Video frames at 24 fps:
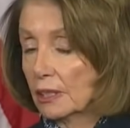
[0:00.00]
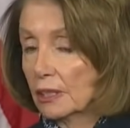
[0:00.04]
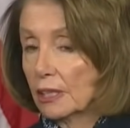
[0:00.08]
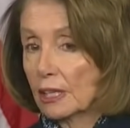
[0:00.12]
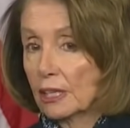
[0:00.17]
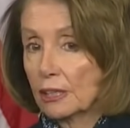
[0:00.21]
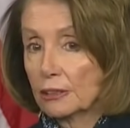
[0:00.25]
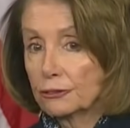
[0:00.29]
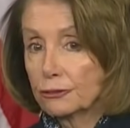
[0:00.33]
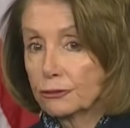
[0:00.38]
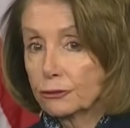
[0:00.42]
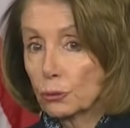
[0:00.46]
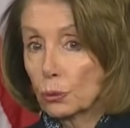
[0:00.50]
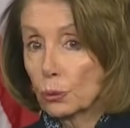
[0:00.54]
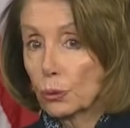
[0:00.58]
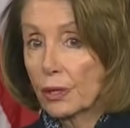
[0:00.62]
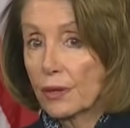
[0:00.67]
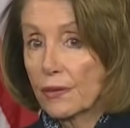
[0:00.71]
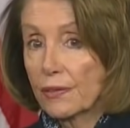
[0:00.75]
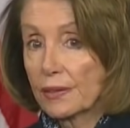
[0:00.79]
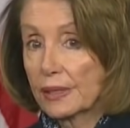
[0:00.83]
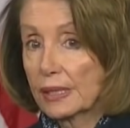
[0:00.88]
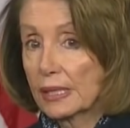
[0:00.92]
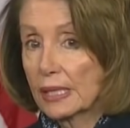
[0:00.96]
uh,
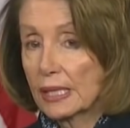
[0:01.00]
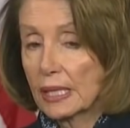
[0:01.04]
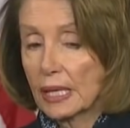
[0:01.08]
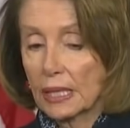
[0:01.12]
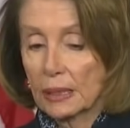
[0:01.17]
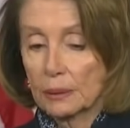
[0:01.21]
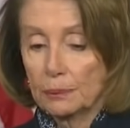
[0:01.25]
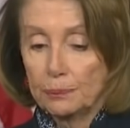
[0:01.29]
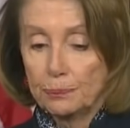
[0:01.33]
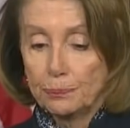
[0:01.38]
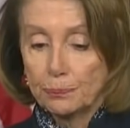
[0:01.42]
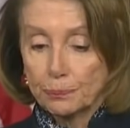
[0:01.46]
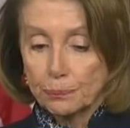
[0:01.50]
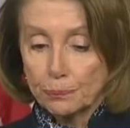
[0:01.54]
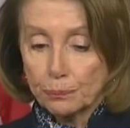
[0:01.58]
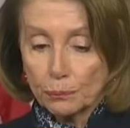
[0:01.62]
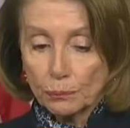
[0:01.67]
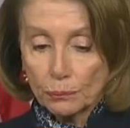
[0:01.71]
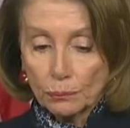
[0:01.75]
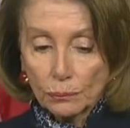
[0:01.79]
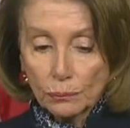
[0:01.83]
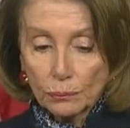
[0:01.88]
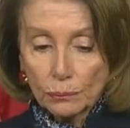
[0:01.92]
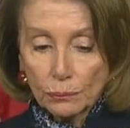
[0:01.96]
for the um,
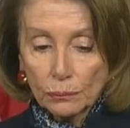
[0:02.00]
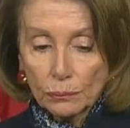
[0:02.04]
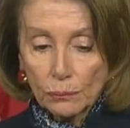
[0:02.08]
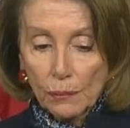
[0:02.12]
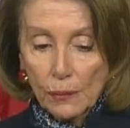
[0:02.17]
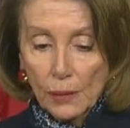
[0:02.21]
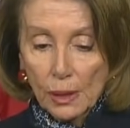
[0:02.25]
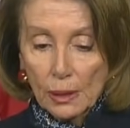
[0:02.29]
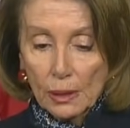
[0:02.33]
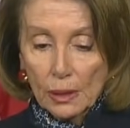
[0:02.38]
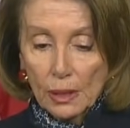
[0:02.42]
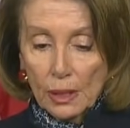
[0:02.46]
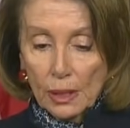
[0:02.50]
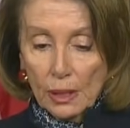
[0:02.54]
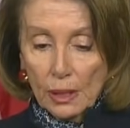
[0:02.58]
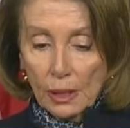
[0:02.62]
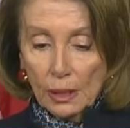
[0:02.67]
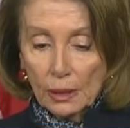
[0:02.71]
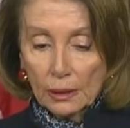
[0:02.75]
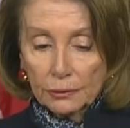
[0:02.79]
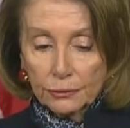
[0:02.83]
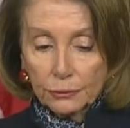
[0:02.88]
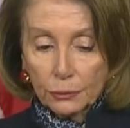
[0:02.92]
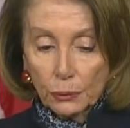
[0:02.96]

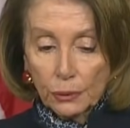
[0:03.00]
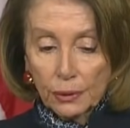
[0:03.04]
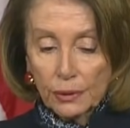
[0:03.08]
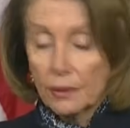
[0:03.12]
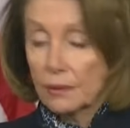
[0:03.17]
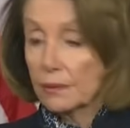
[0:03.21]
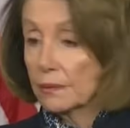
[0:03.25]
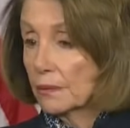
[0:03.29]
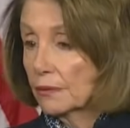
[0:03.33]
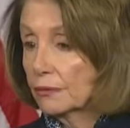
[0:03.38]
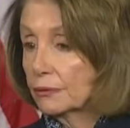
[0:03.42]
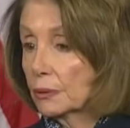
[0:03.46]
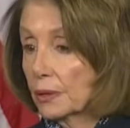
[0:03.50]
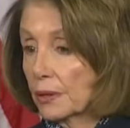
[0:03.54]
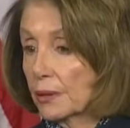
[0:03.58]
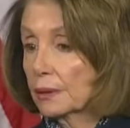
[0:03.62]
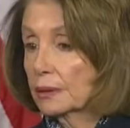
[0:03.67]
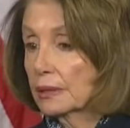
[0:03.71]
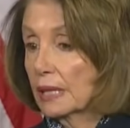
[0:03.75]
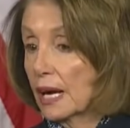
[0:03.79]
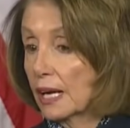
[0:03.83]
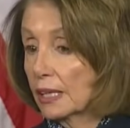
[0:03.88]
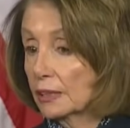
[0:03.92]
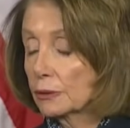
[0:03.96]
uh, for for
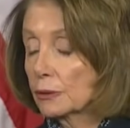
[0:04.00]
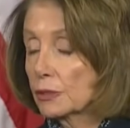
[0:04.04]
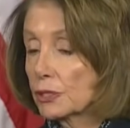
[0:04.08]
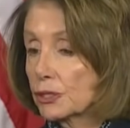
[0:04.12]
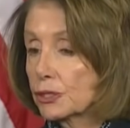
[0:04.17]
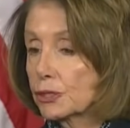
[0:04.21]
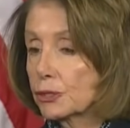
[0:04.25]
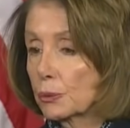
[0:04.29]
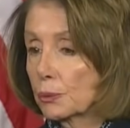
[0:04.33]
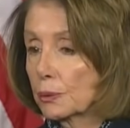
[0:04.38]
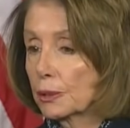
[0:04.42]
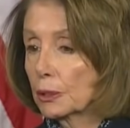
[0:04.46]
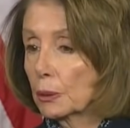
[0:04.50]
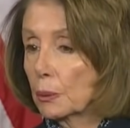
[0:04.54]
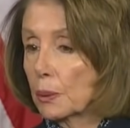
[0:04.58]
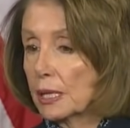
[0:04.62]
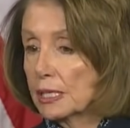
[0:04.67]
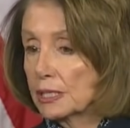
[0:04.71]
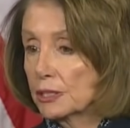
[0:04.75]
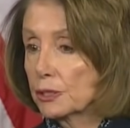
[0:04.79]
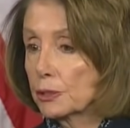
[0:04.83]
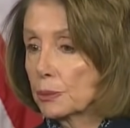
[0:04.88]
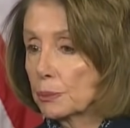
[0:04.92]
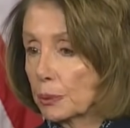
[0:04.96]
the Congress to
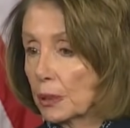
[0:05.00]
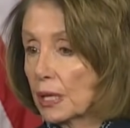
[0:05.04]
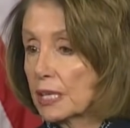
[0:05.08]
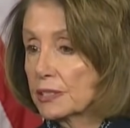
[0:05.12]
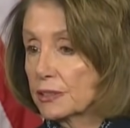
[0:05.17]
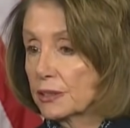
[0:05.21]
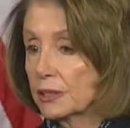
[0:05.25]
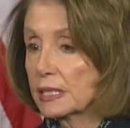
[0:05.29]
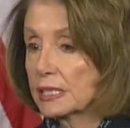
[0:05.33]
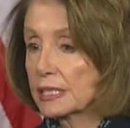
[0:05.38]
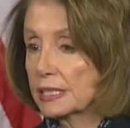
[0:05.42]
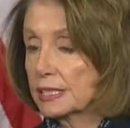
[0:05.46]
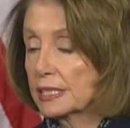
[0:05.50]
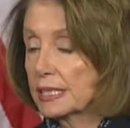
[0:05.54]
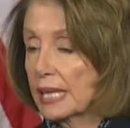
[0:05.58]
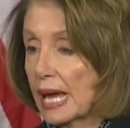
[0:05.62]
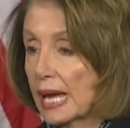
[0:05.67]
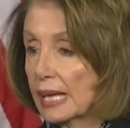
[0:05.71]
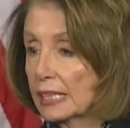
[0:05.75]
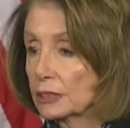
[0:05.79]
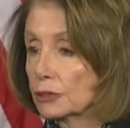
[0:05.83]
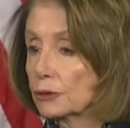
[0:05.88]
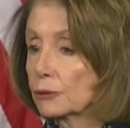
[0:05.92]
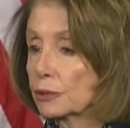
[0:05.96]
request the president's
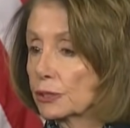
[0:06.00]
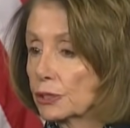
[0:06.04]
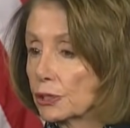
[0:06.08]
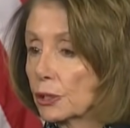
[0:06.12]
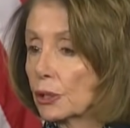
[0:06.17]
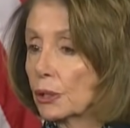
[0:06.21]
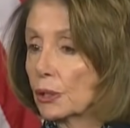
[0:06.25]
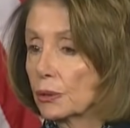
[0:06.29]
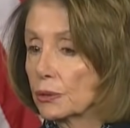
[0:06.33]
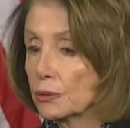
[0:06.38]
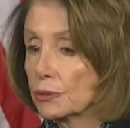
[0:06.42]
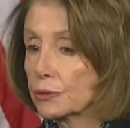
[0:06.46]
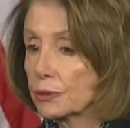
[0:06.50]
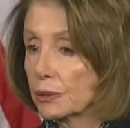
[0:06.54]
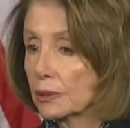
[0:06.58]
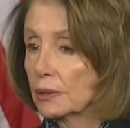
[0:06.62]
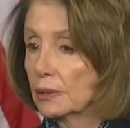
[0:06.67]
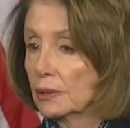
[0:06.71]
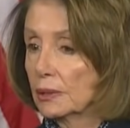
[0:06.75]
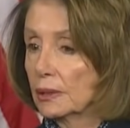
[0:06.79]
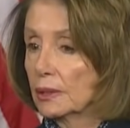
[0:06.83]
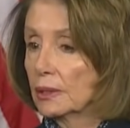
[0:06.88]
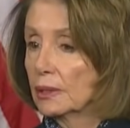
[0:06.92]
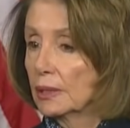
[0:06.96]
tax returns.
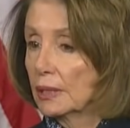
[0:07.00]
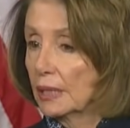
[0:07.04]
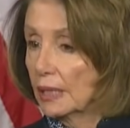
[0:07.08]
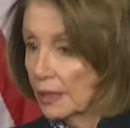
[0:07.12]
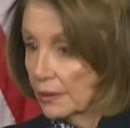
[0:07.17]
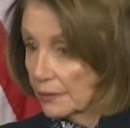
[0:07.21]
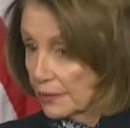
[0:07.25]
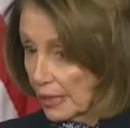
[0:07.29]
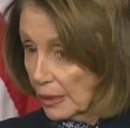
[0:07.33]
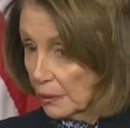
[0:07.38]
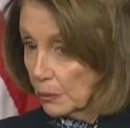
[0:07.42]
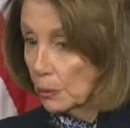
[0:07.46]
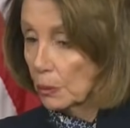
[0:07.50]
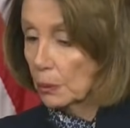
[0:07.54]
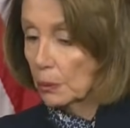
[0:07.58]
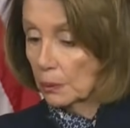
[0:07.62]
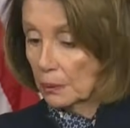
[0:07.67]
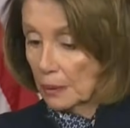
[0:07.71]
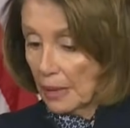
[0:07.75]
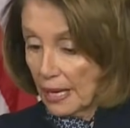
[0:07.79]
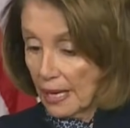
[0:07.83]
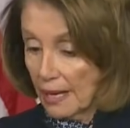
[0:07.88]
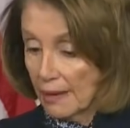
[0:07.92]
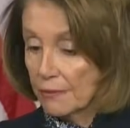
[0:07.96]
They
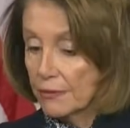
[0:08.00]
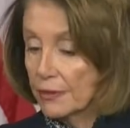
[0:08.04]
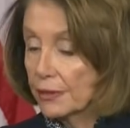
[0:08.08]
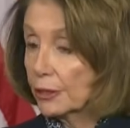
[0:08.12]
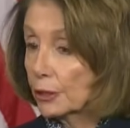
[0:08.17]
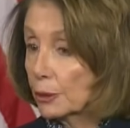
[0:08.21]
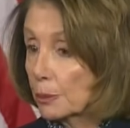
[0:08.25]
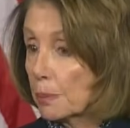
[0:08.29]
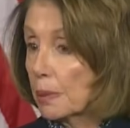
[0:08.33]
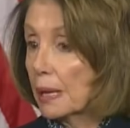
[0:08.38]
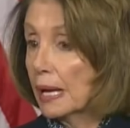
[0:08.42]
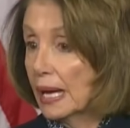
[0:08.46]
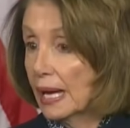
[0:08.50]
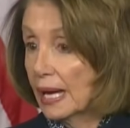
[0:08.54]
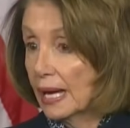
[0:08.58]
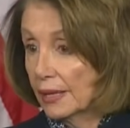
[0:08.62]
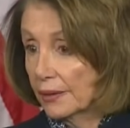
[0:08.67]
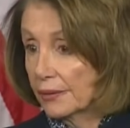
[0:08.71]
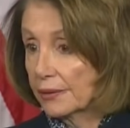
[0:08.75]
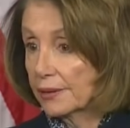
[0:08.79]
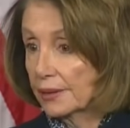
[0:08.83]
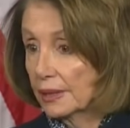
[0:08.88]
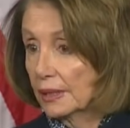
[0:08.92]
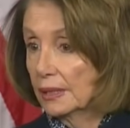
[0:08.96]
will have their
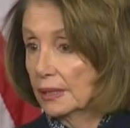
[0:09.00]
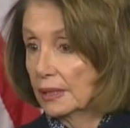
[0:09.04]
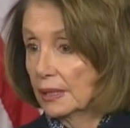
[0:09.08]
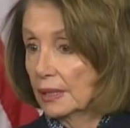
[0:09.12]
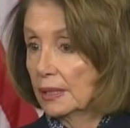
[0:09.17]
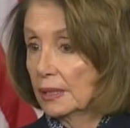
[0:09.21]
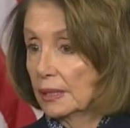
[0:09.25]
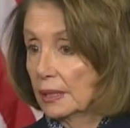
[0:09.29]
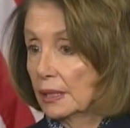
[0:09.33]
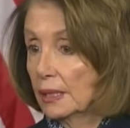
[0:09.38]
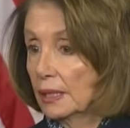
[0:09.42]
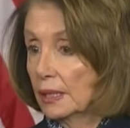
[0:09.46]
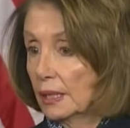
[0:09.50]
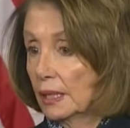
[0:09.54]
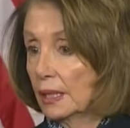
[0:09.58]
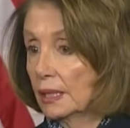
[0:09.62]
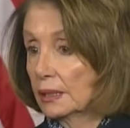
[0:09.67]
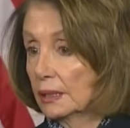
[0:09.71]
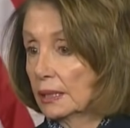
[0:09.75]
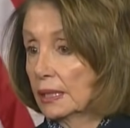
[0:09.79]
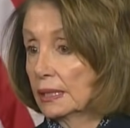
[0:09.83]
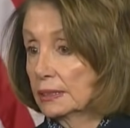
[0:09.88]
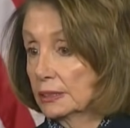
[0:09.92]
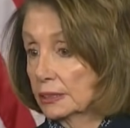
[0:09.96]
path uh,
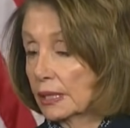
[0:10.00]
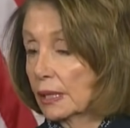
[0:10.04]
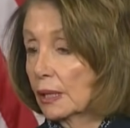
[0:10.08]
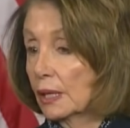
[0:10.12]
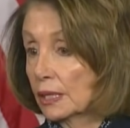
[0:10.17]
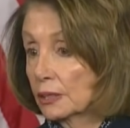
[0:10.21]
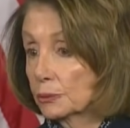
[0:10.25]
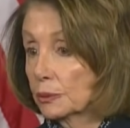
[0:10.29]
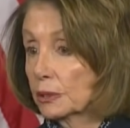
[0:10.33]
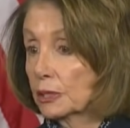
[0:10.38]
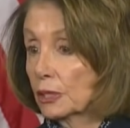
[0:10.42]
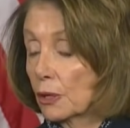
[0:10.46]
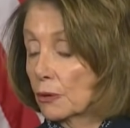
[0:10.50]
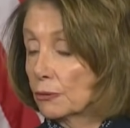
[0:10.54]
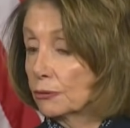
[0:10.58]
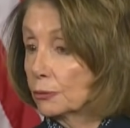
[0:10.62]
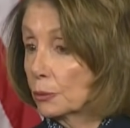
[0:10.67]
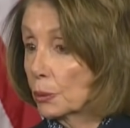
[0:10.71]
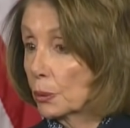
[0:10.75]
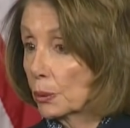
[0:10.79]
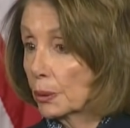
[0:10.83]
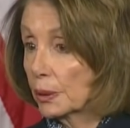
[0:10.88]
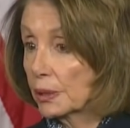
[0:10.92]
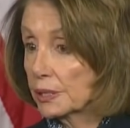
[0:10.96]
as as we go
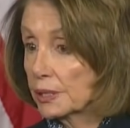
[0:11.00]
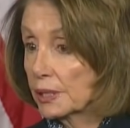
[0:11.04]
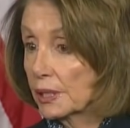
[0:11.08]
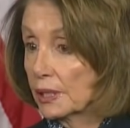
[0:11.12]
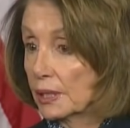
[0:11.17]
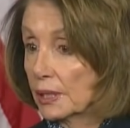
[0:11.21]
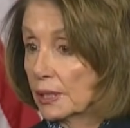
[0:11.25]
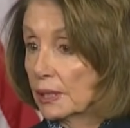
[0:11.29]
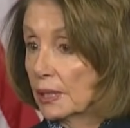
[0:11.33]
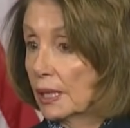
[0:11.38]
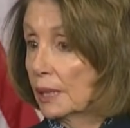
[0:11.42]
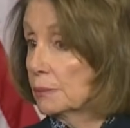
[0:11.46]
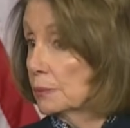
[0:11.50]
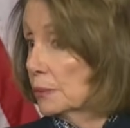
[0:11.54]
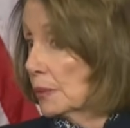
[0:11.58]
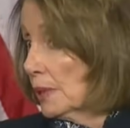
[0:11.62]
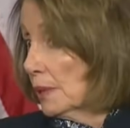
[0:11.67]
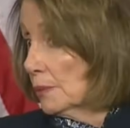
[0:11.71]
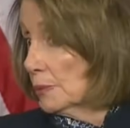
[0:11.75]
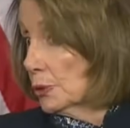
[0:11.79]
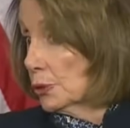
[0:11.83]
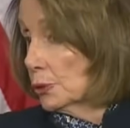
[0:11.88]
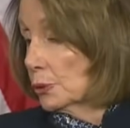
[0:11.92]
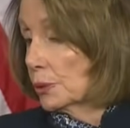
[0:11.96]
forward. I'm,
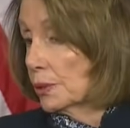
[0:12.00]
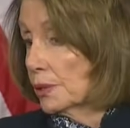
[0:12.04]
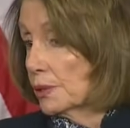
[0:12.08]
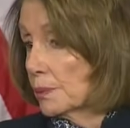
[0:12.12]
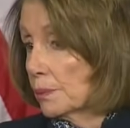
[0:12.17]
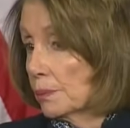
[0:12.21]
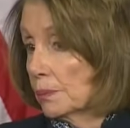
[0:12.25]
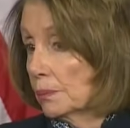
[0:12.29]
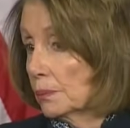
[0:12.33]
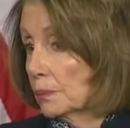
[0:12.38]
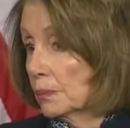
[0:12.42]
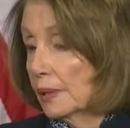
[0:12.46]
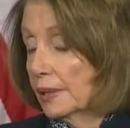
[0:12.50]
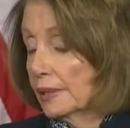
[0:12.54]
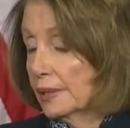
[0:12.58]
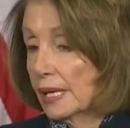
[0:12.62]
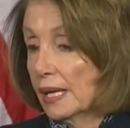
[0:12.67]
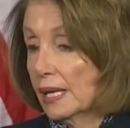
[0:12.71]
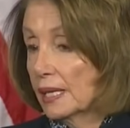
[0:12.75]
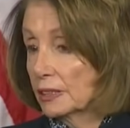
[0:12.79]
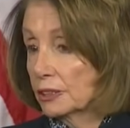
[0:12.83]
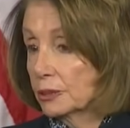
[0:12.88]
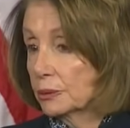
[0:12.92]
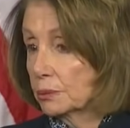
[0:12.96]
I'm sure the White
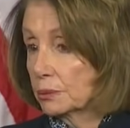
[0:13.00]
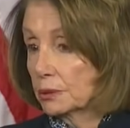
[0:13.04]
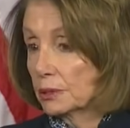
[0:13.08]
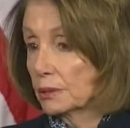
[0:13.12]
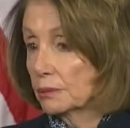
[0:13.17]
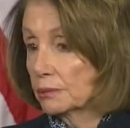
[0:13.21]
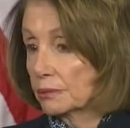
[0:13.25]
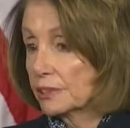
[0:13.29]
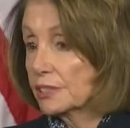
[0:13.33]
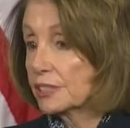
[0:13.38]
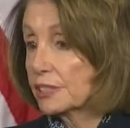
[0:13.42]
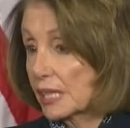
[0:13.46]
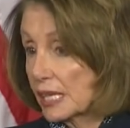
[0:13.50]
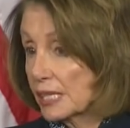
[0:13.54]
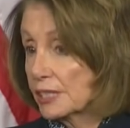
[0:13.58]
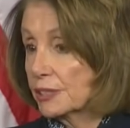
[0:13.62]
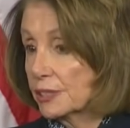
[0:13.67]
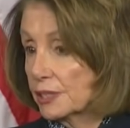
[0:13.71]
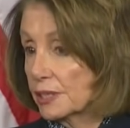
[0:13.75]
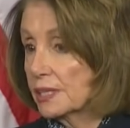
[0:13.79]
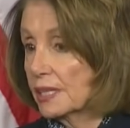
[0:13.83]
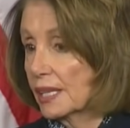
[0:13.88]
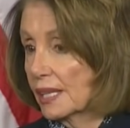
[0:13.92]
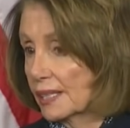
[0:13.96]
House will
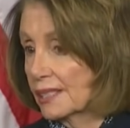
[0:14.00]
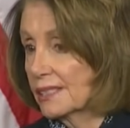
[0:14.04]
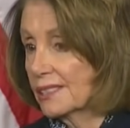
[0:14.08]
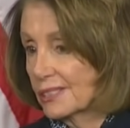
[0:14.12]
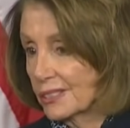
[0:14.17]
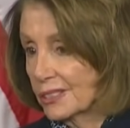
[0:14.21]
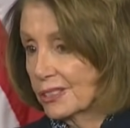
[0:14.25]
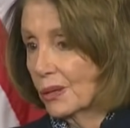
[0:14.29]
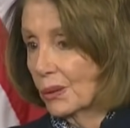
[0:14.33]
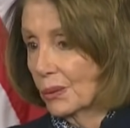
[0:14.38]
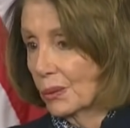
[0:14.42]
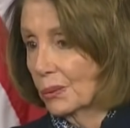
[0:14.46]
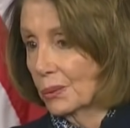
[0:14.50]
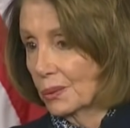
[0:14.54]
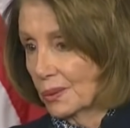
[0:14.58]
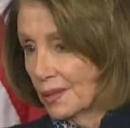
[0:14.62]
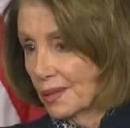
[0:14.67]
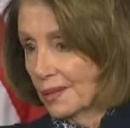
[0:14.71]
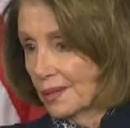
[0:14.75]
resist. And so